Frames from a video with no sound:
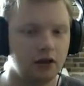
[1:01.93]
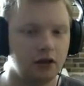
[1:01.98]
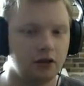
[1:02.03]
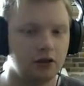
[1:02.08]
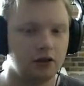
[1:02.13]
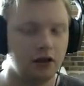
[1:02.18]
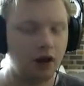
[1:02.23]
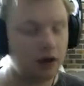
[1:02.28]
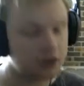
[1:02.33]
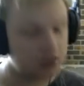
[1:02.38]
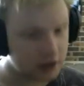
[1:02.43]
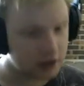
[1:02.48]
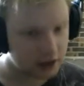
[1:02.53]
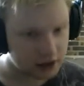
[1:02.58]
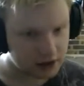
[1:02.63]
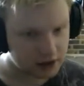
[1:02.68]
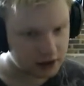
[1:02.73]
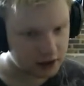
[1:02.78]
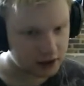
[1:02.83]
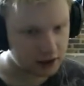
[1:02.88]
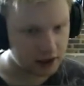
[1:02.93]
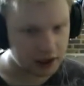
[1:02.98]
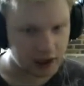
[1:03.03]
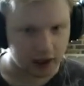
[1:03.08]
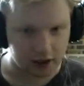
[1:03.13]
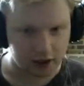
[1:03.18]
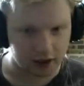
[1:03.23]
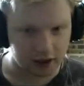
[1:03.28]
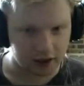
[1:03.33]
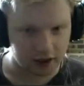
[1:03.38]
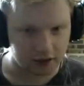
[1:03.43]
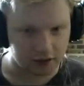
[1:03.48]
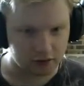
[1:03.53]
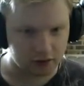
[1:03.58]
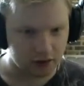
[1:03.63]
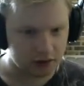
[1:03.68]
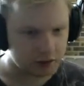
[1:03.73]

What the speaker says: not just the younglings, which